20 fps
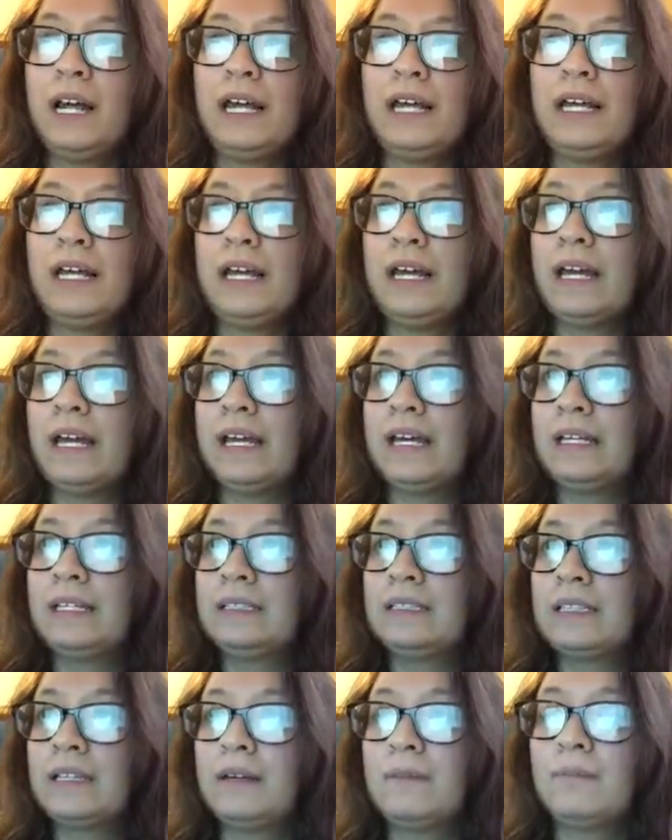
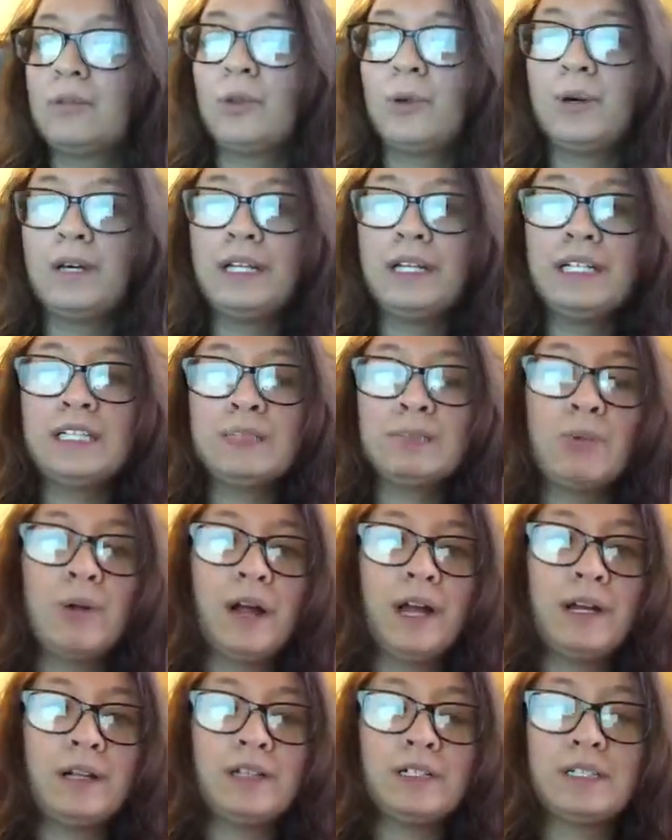and employees,
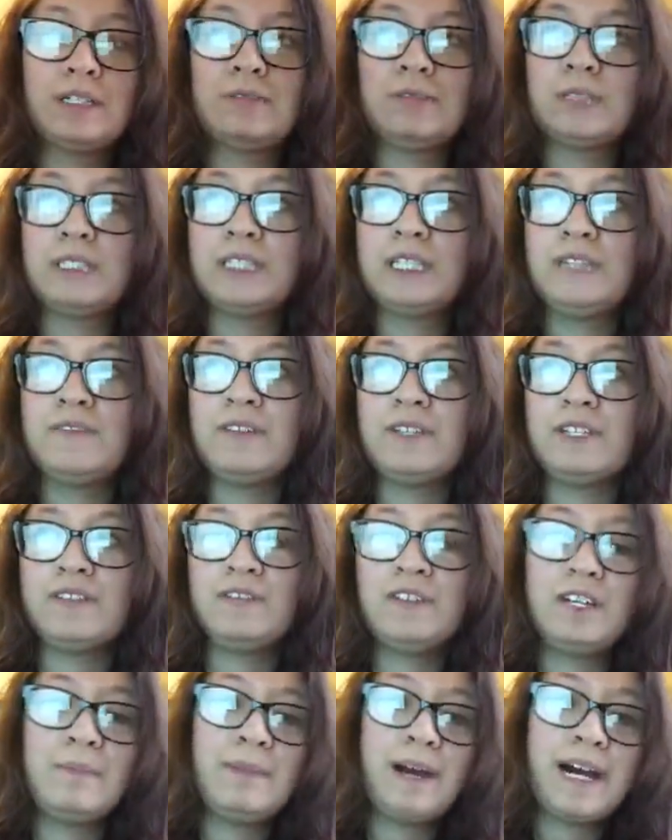prior to receiving the
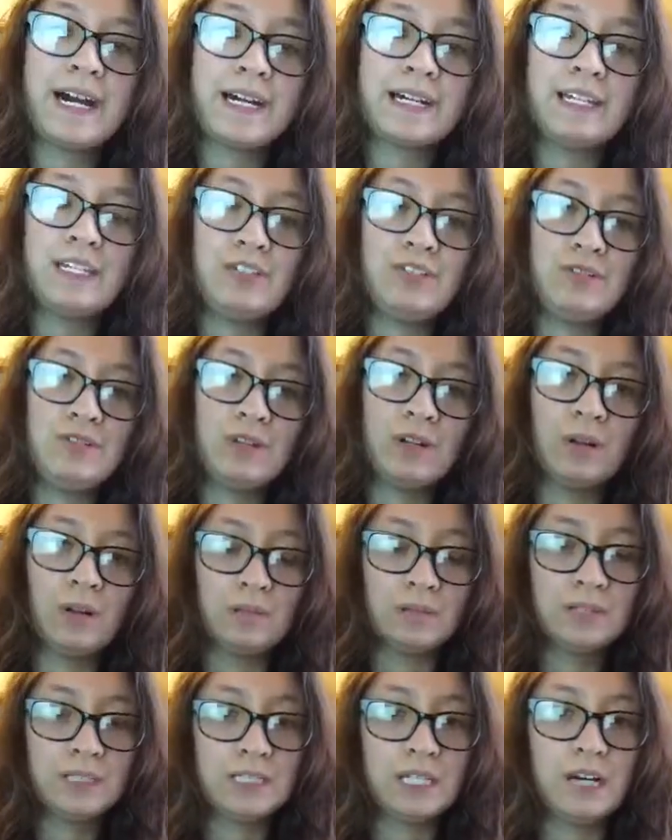feedback, they do their
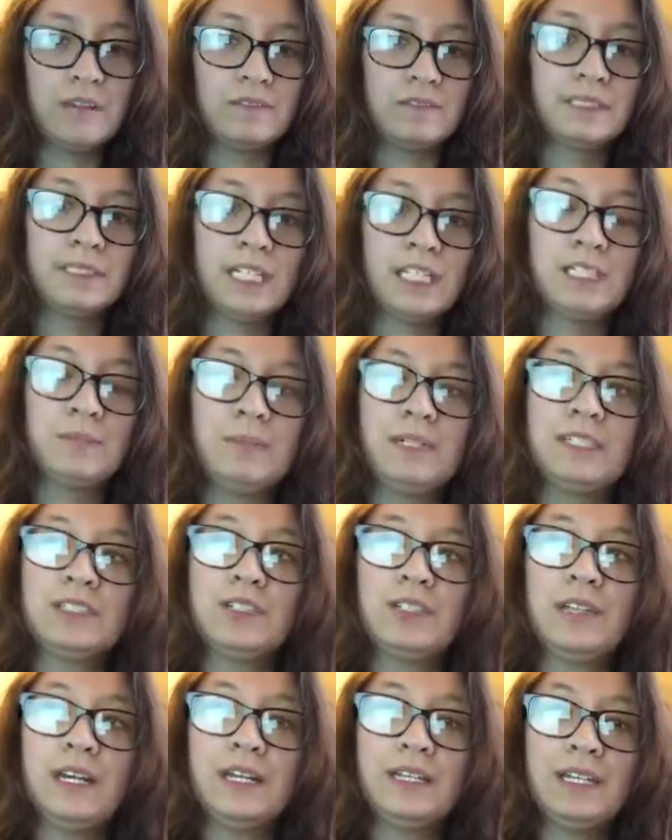own self-assessment
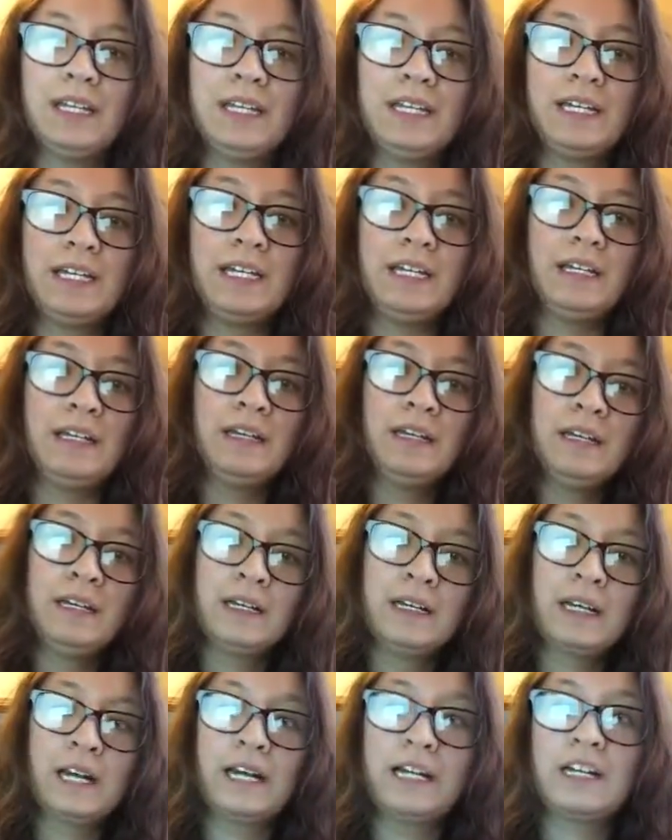so that they can
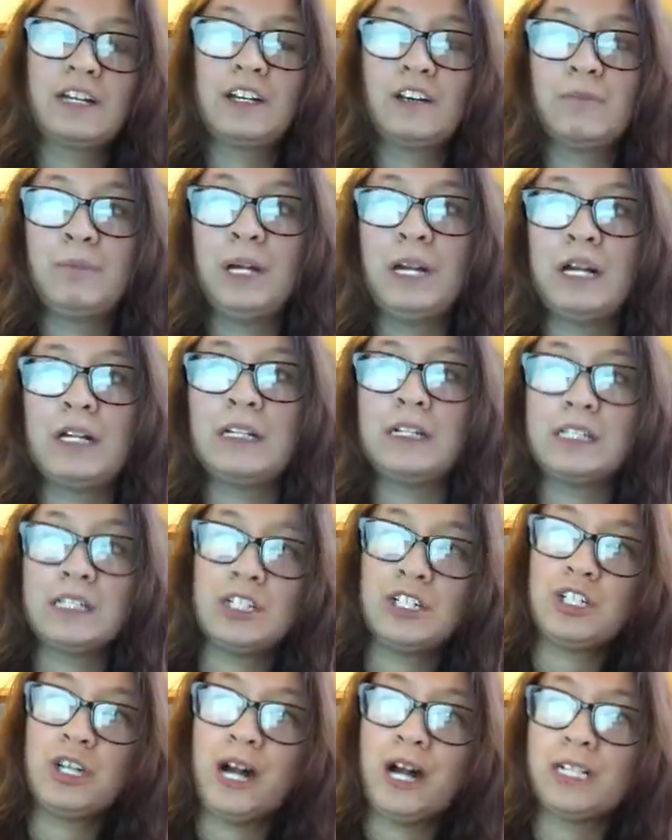kind of compare and
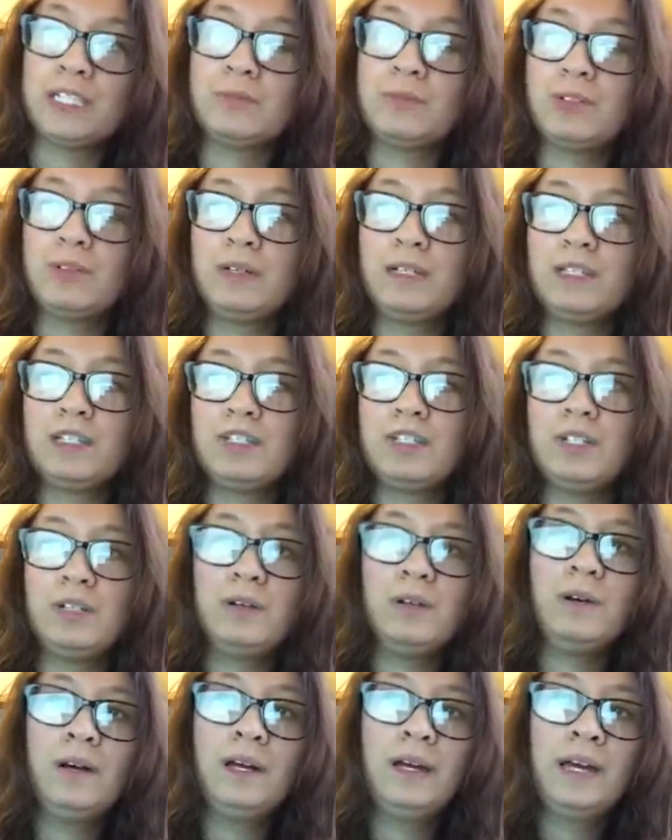contrast between the
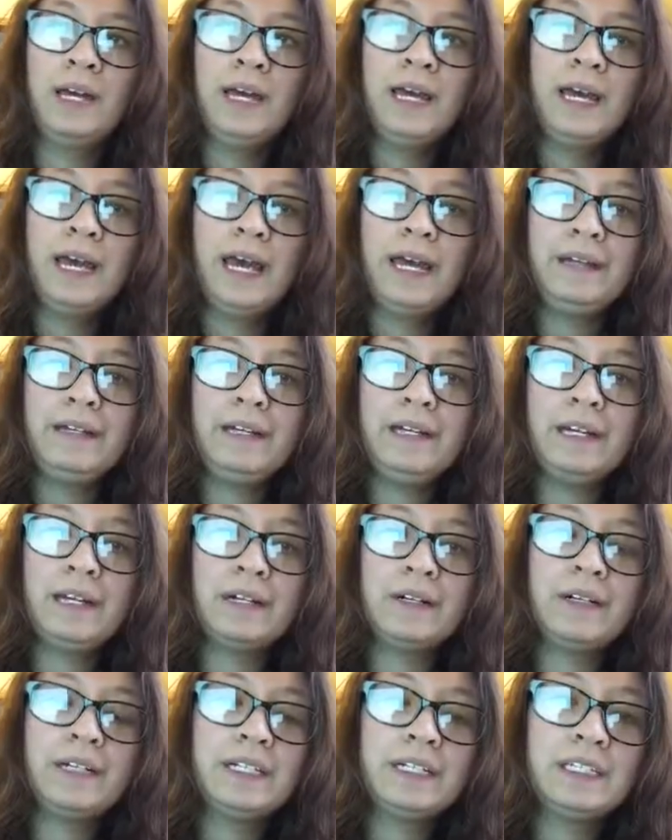two. Any
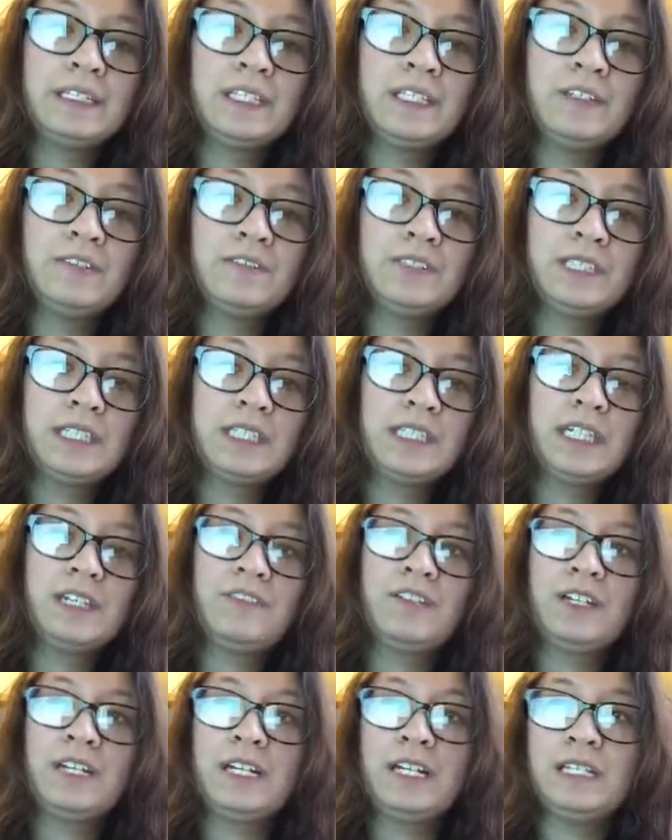areas of
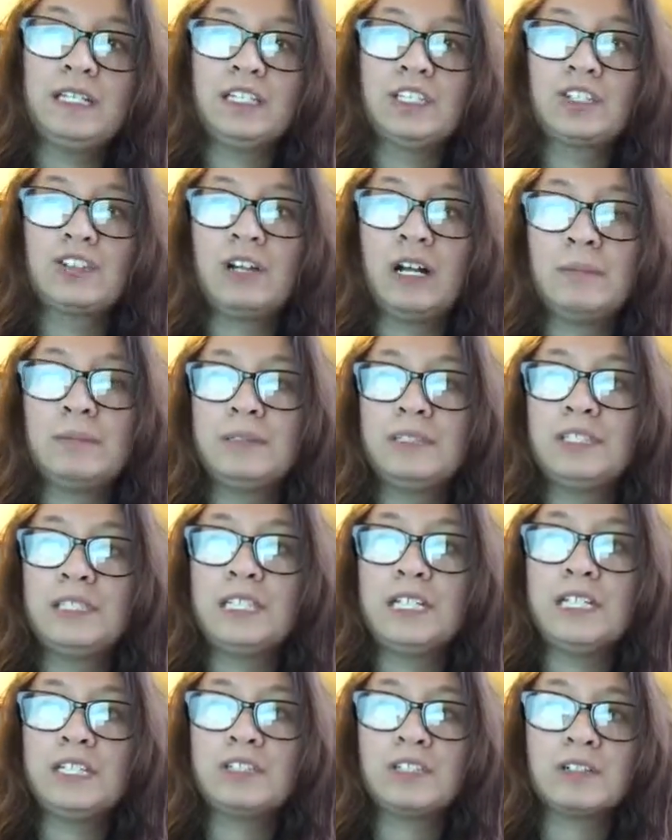significant
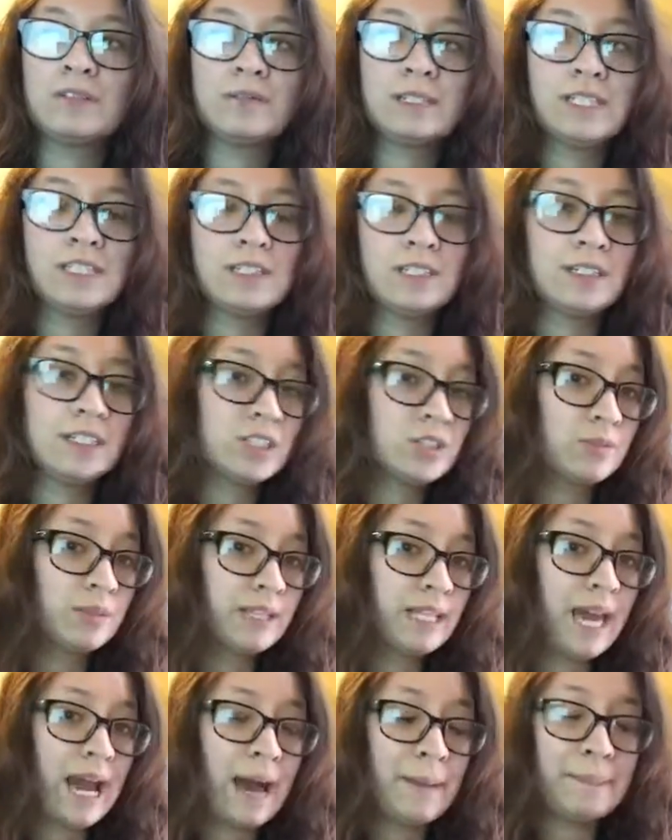discrepancies are researched
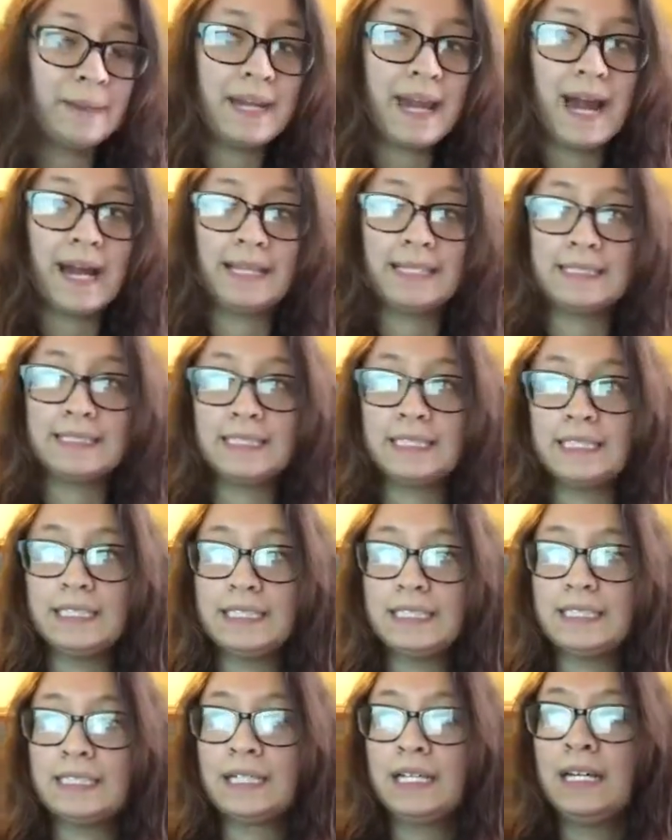with gap
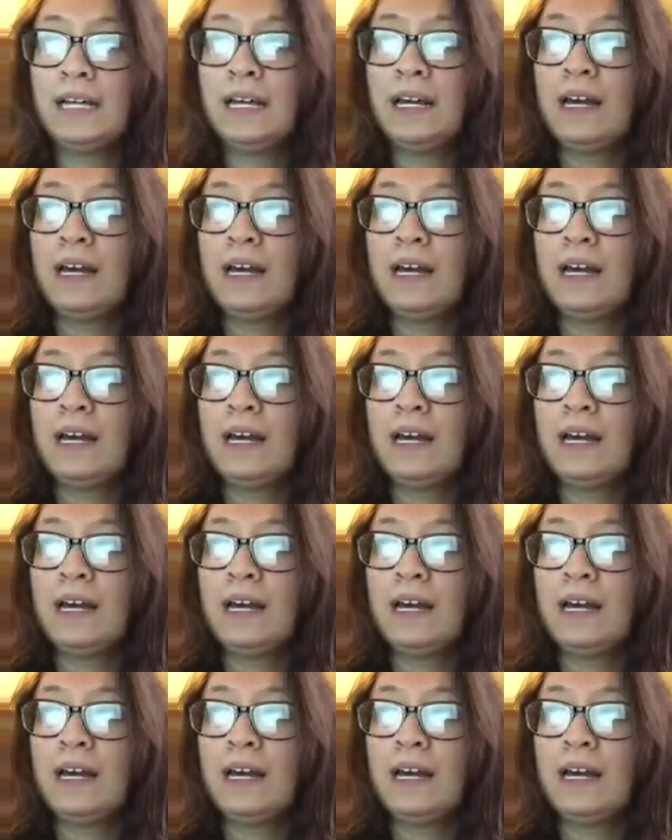analysis.